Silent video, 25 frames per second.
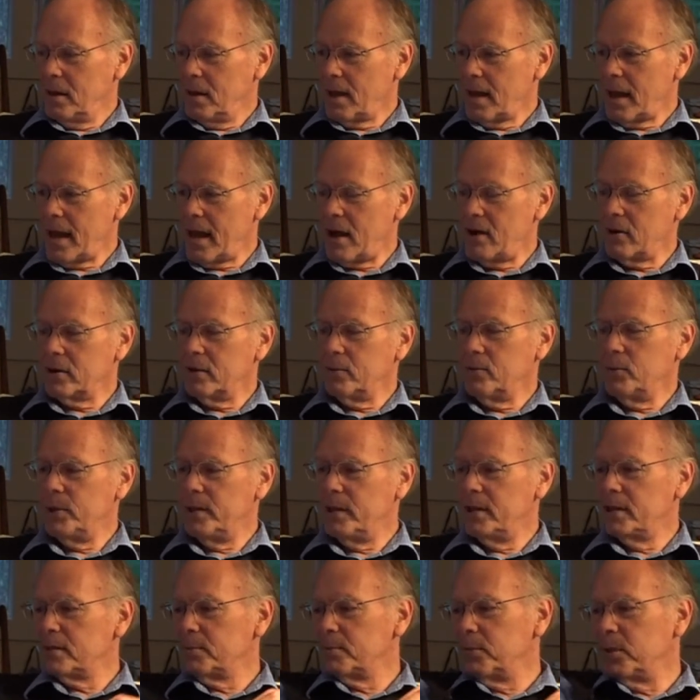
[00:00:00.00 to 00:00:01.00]
How can we
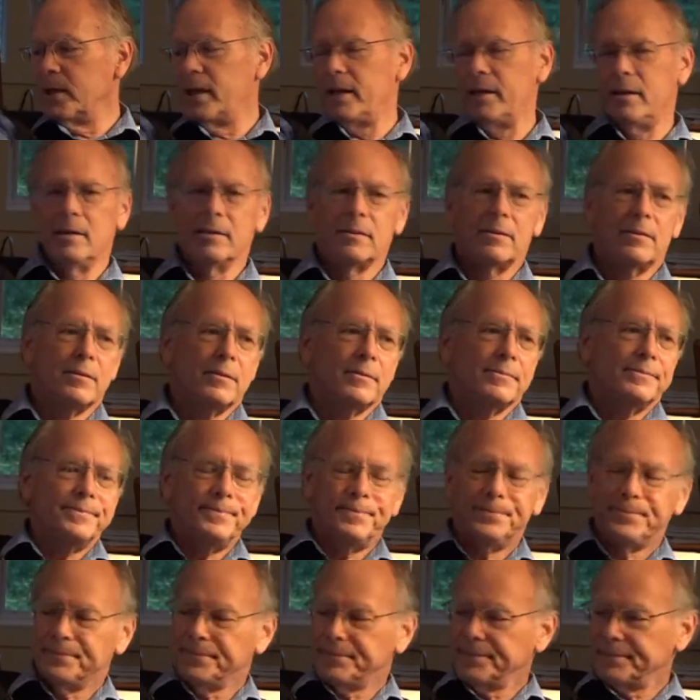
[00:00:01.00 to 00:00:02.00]
explain this?
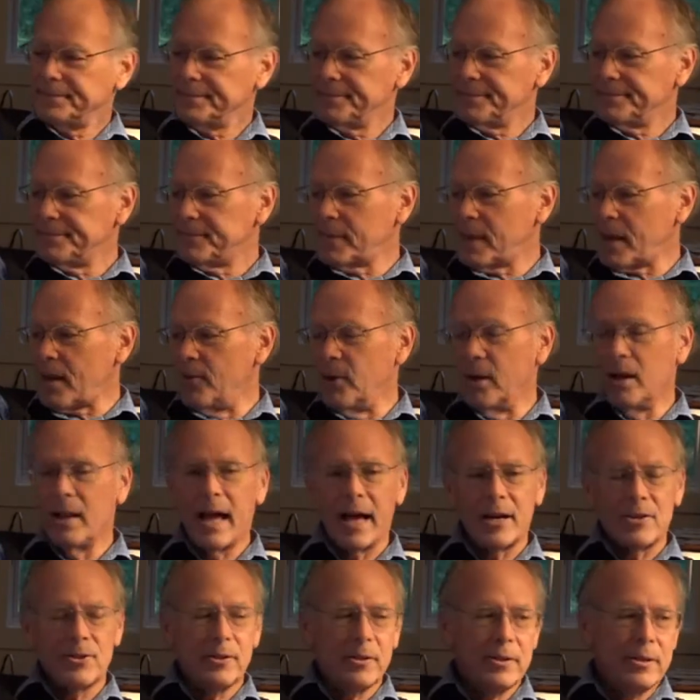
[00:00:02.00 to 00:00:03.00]
Well,
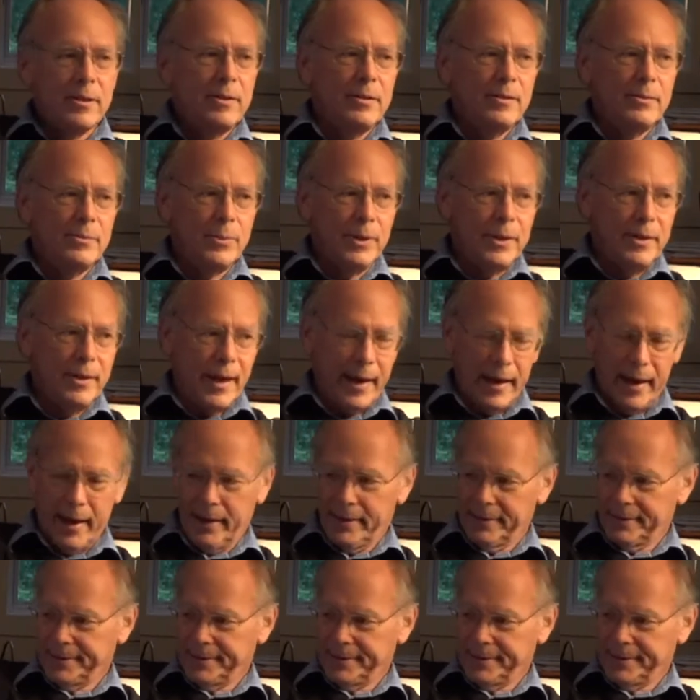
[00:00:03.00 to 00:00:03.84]
actually, we can't.